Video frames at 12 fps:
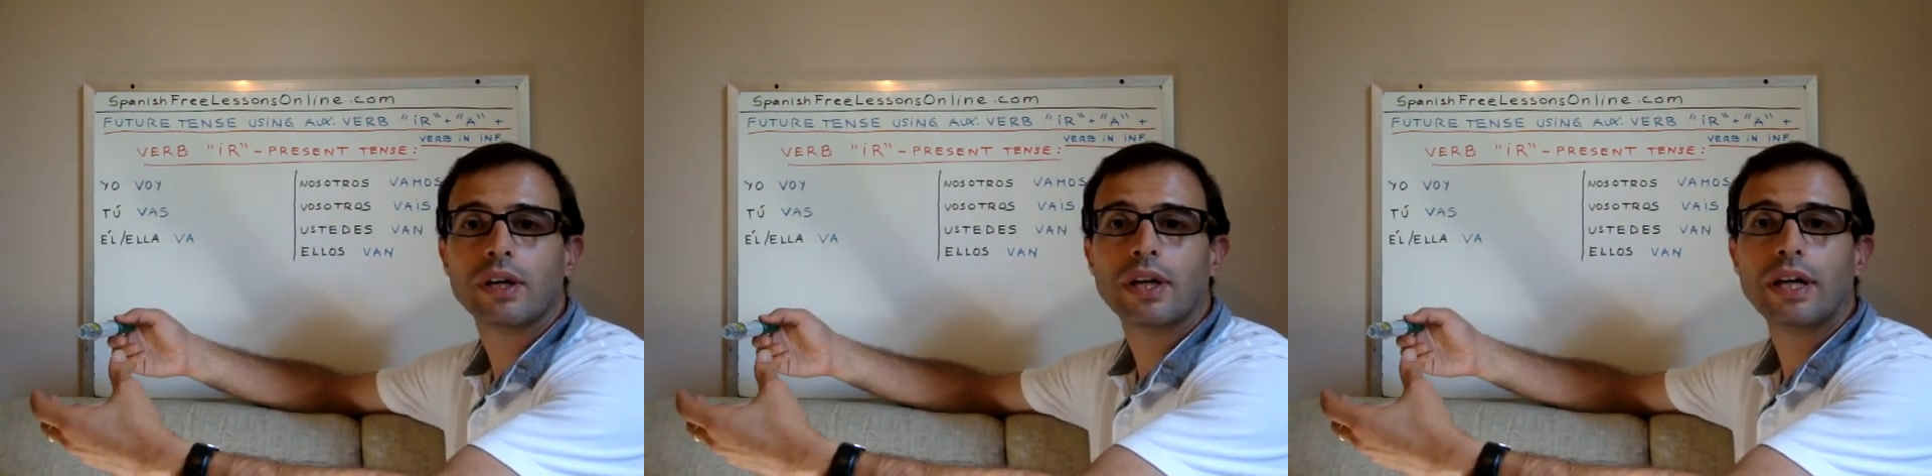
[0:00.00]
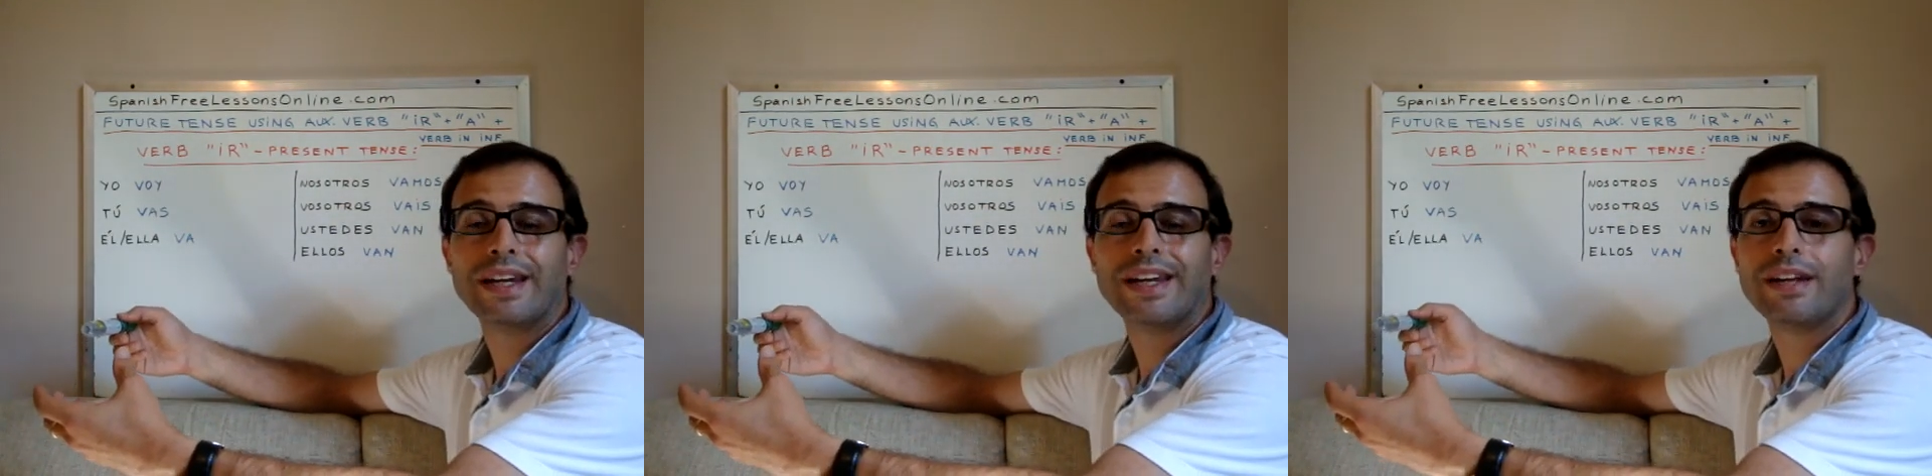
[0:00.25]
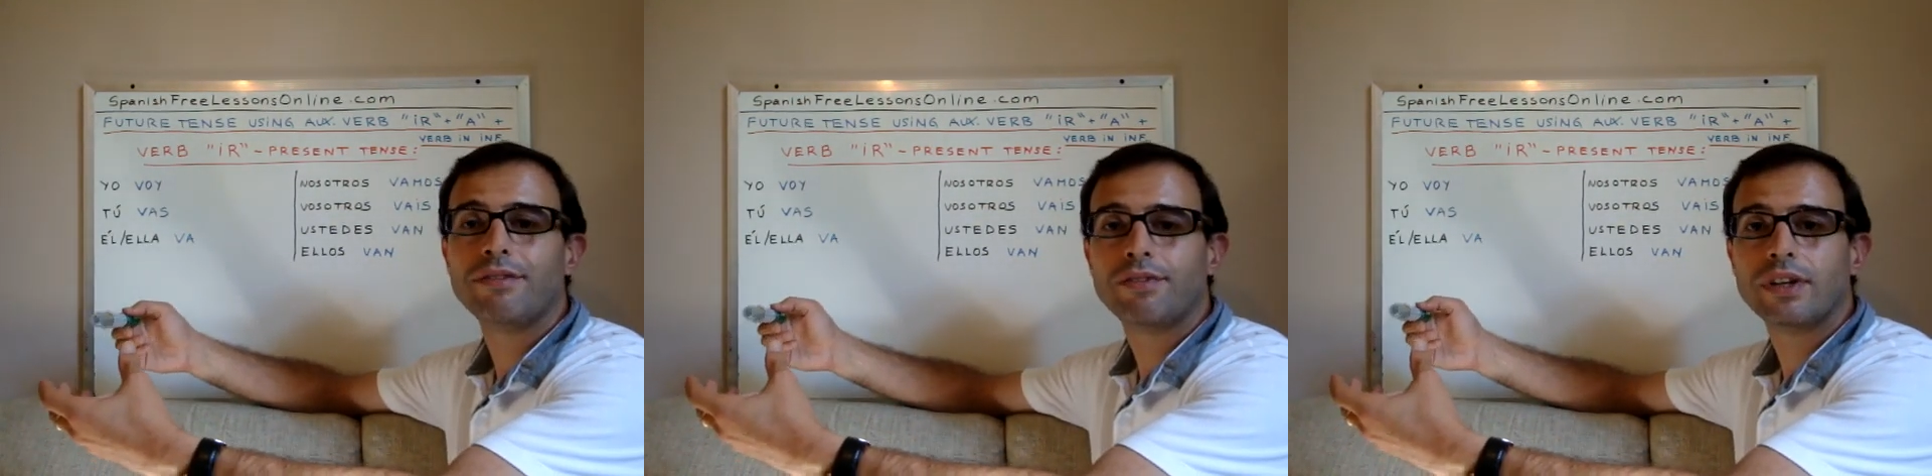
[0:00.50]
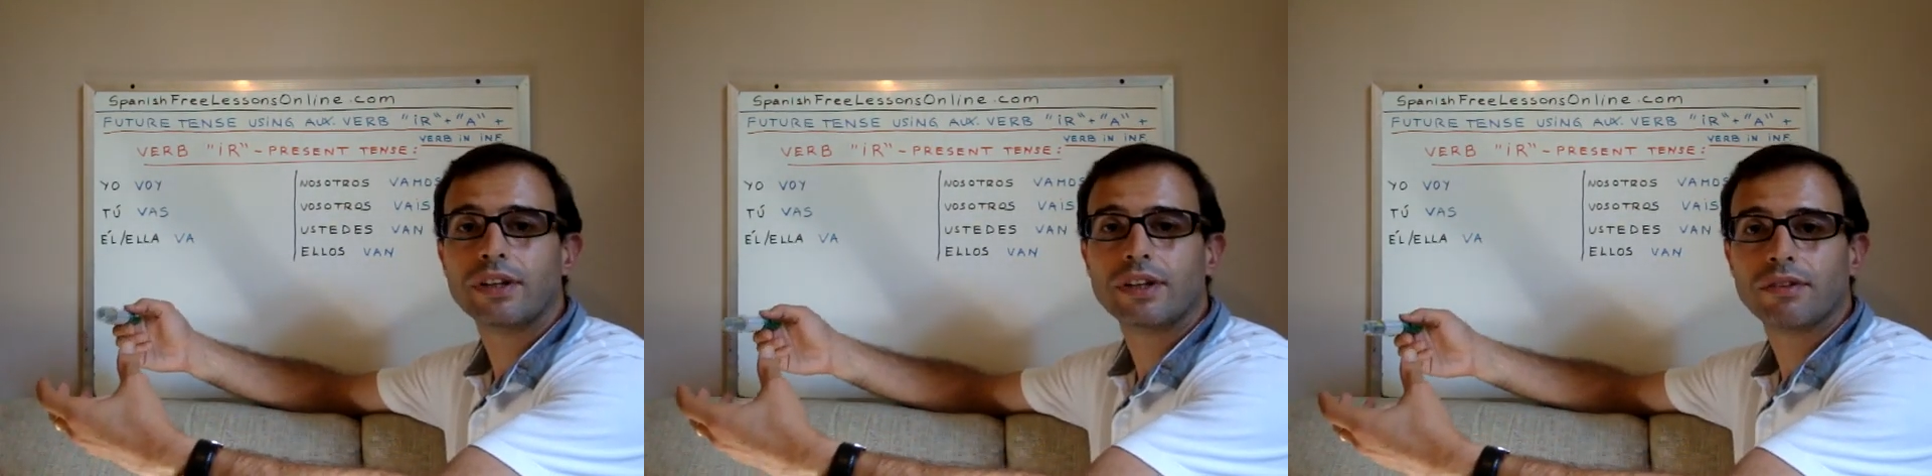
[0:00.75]
in
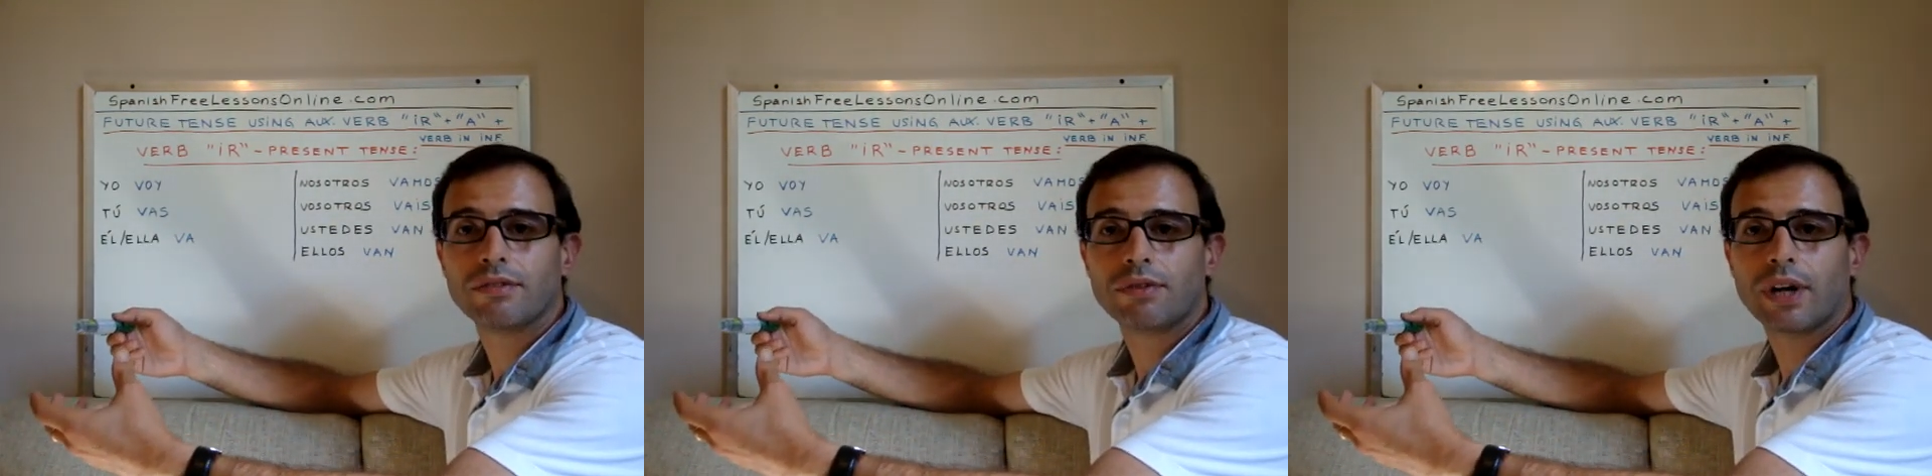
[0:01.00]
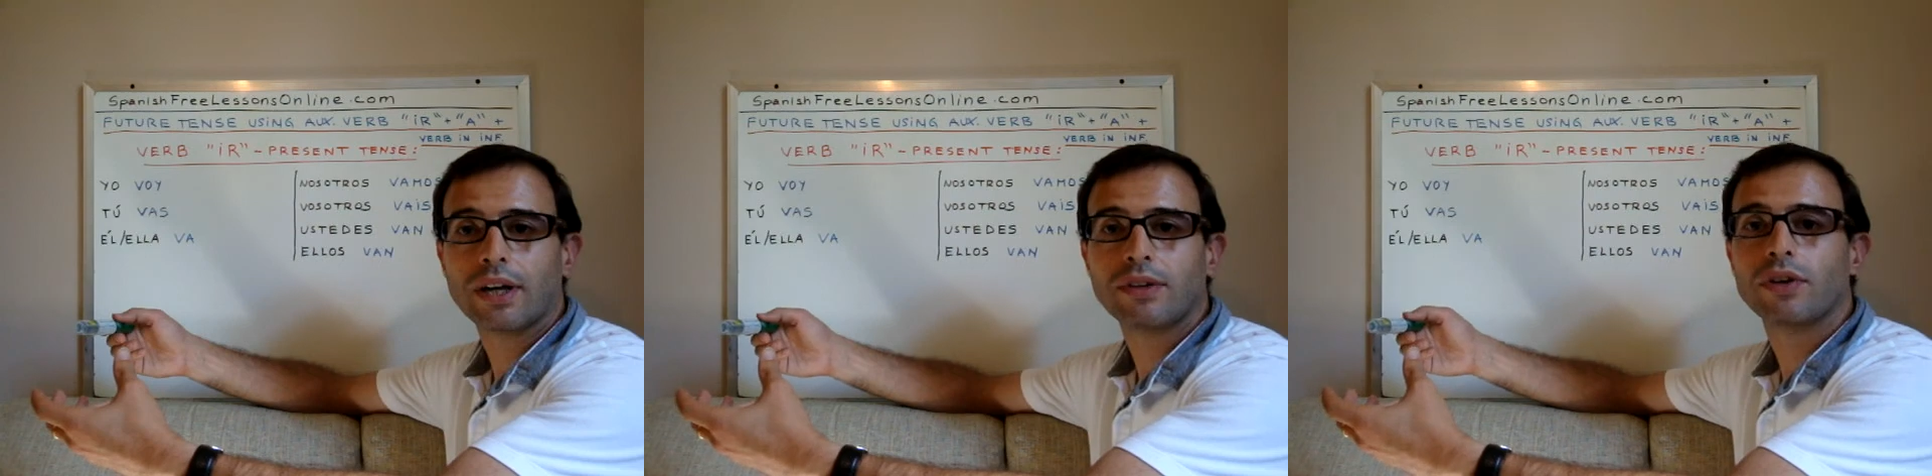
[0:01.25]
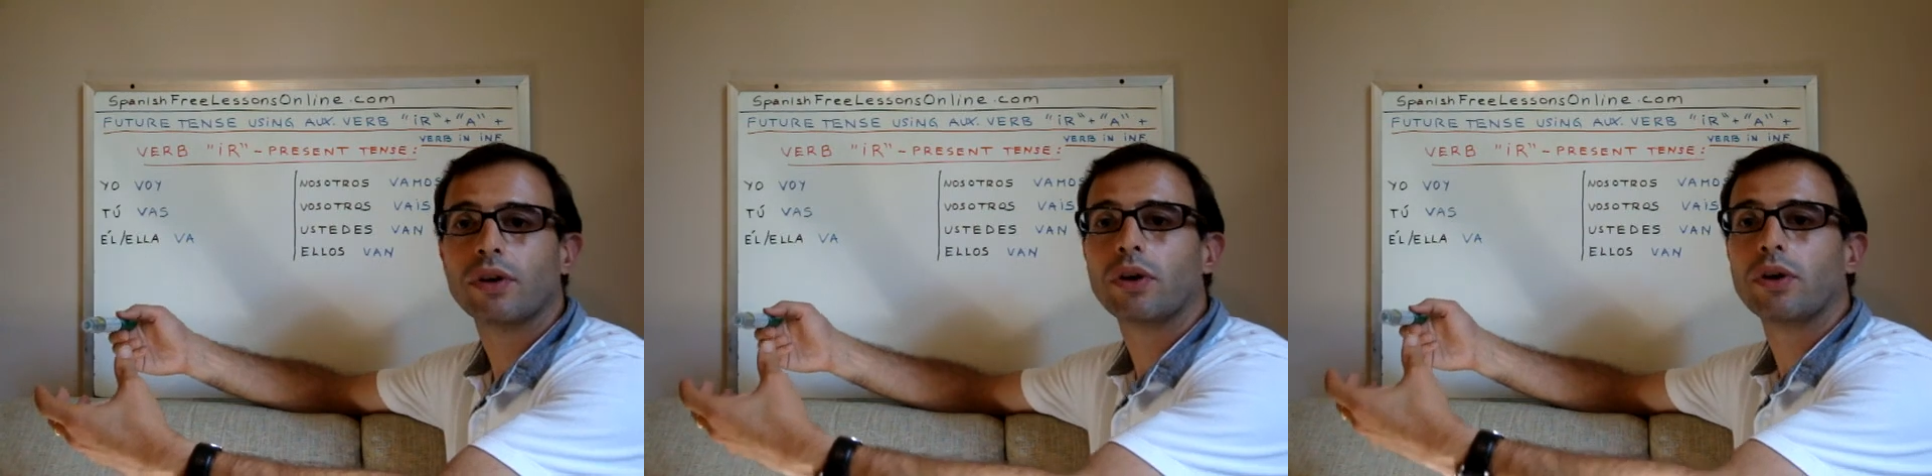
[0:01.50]
infinitive, right?